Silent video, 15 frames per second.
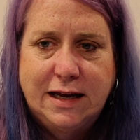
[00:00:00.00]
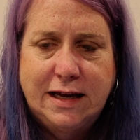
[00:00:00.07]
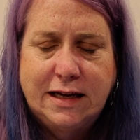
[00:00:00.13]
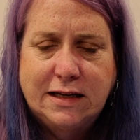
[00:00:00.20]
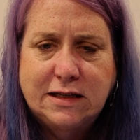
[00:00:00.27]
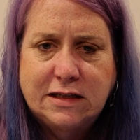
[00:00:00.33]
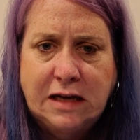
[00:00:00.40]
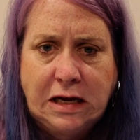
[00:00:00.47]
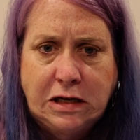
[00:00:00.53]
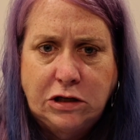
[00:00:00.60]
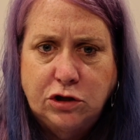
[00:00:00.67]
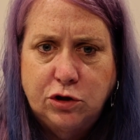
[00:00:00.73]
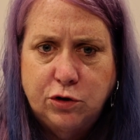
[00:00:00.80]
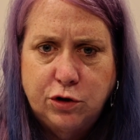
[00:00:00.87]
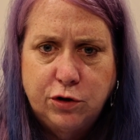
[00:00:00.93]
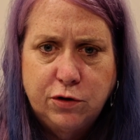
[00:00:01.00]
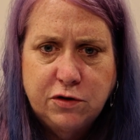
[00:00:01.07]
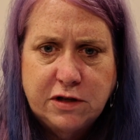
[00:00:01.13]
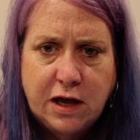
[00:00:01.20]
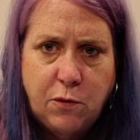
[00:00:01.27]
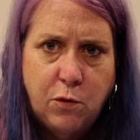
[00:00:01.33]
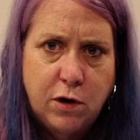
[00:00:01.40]
is to use
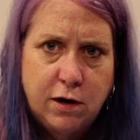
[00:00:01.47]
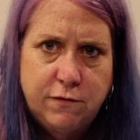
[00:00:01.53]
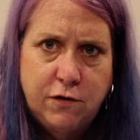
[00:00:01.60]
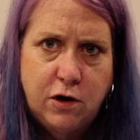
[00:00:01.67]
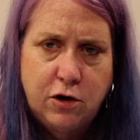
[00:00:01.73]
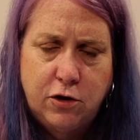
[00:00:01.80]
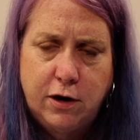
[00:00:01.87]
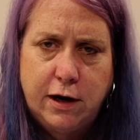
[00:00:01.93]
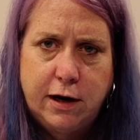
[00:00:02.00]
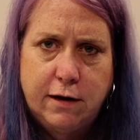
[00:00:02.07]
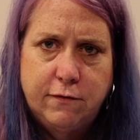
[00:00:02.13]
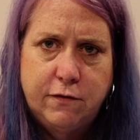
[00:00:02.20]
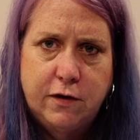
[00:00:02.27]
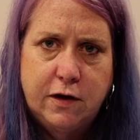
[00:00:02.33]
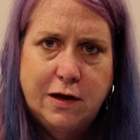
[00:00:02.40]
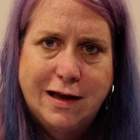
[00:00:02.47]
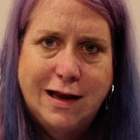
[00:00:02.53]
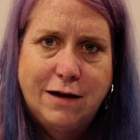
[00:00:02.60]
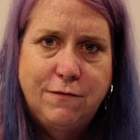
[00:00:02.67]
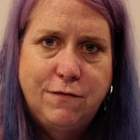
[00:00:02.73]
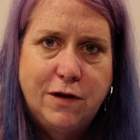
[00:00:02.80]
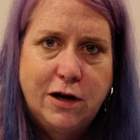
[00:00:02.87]
that waterfall graph
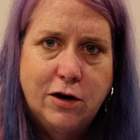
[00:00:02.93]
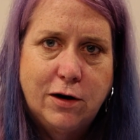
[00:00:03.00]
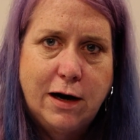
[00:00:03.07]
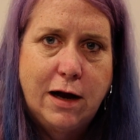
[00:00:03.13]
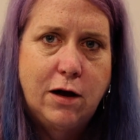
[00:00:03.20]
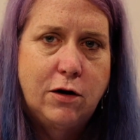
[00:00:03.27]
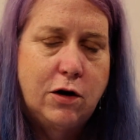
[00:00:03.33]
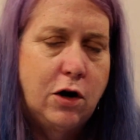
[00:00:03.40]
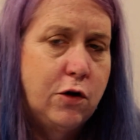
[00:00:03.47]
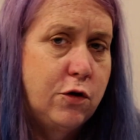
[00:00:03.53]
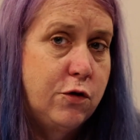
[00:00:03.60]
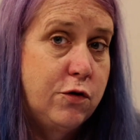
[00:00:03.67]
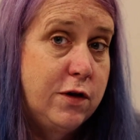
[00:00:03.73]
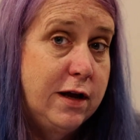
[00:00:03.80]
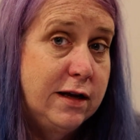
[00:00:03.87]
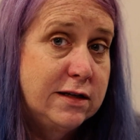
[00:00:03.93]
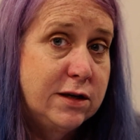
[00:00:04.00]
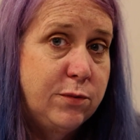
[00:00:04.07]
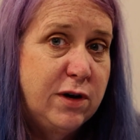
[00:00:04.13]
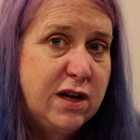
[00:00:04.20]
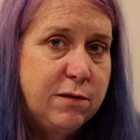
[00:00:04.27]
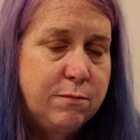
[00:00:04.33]
and figure out, are there things that
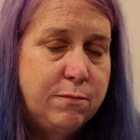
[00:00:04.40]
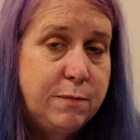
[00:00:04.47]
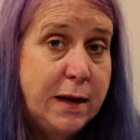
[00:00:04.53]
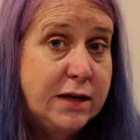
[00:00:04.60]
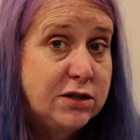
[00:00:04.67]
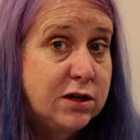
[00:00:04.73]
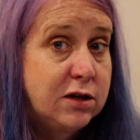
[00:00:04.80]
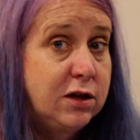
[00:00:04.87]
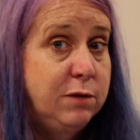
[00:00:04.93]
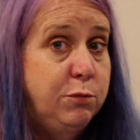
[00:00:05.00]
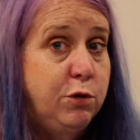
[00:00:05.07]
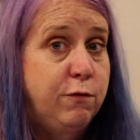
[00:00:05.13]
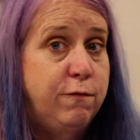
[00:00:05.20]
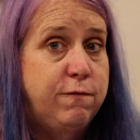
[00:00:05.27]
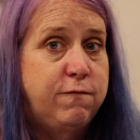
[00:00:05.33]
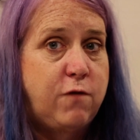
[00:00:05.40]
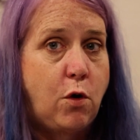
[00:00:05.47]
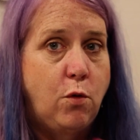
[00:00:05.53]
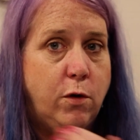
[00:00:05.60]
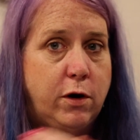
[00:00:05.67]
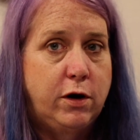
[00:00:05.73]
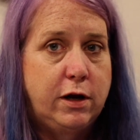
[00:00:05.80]
we can basically move
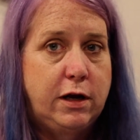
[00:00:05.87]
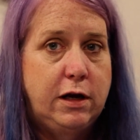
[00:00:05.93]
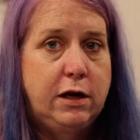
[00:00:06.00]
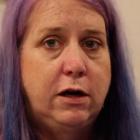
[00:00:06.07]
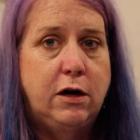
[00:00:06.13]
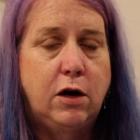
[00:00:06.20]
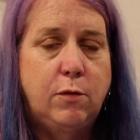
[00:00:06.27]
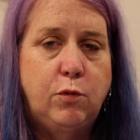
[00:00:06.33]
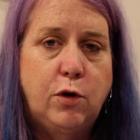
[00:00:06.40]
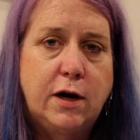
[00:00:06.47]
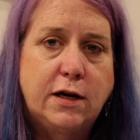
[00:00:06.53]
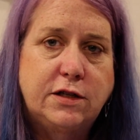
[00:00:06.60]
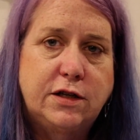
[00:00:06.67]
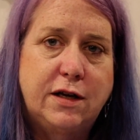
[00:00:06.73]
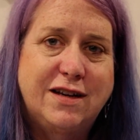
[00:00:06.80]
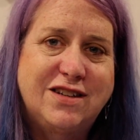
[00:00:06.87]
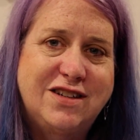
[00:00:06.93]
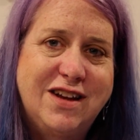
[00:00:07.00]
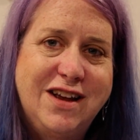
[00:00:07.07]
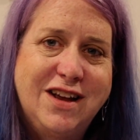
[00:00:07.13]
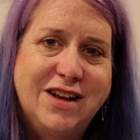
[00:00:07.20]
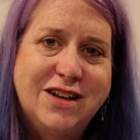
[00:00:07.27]
forward in our
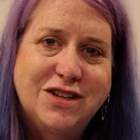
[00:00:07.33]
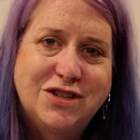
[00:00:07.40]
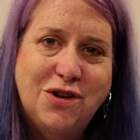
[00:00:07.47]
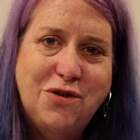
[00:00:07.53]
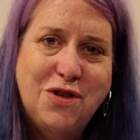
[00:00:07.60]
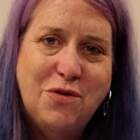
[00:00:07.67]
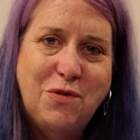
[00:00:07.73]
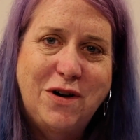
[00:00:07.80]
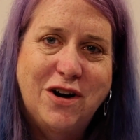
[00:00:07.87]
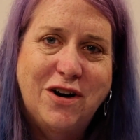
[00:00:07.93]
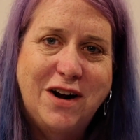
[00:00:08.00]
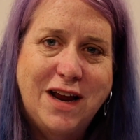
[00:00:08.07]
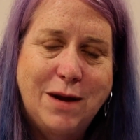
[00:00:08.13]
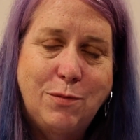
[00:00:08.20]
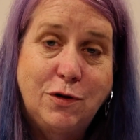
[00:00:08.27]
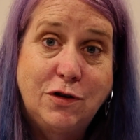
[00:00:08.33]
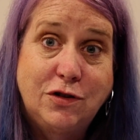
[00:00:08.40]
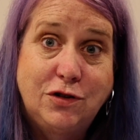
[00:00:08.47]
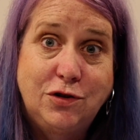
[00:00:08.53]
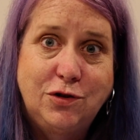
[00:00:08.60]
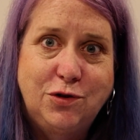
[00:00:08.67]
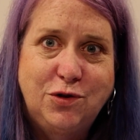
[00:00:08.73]
process so that we are able
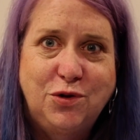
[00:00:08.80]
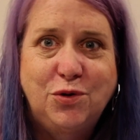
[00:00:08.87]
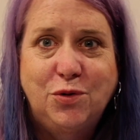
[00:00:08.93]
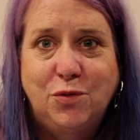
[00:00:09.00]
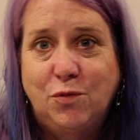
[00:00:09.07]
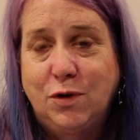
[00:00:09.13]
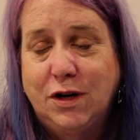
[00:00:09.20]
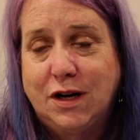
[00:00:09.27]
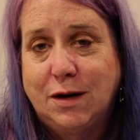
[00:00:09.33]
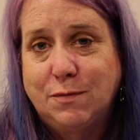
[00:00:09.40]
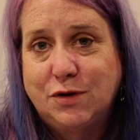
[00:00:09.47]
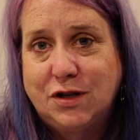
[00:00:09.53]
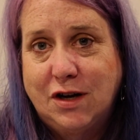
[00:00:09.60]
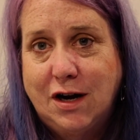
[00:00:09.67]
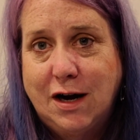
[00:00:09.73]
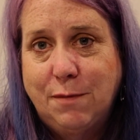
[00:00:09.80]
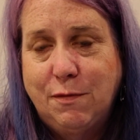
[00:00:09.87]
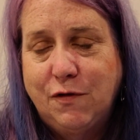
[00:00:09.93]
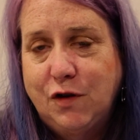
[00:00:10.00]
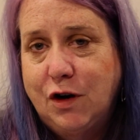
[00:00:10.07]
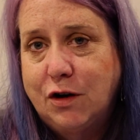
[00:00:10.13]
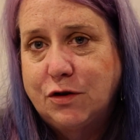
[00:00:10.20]
to, when it comes time,
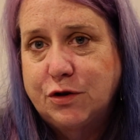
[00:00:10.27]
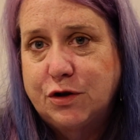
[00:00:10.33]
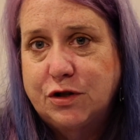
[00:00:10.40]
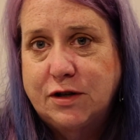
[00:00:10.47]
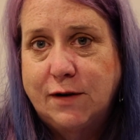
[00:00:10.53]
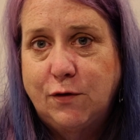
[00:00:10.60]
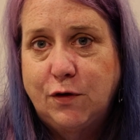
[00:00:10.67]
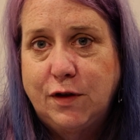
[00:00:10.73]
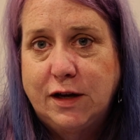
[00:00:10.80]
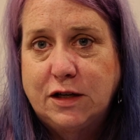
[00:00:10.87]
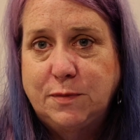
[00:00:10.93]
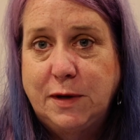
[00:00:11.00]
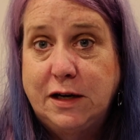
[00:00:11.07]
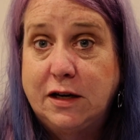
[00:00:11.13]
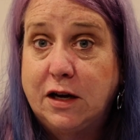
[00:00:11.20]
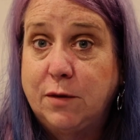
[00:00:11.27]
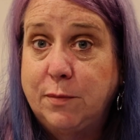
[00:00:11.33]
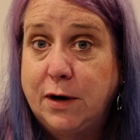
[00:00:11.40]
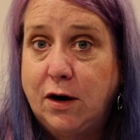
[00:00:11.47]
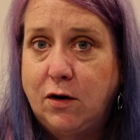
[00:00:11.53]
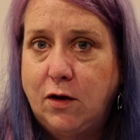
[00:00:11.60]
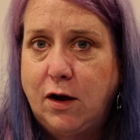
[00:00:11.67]
if you notice there's several things being done in
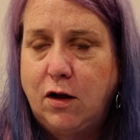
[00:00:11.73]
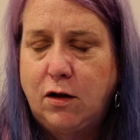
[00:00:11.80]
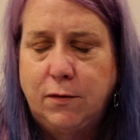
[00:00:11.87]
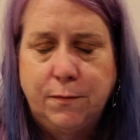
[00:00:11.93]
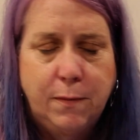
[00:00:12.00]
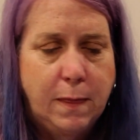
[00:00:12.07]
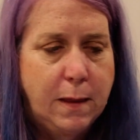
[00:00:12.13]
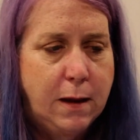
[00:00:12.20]
parallel.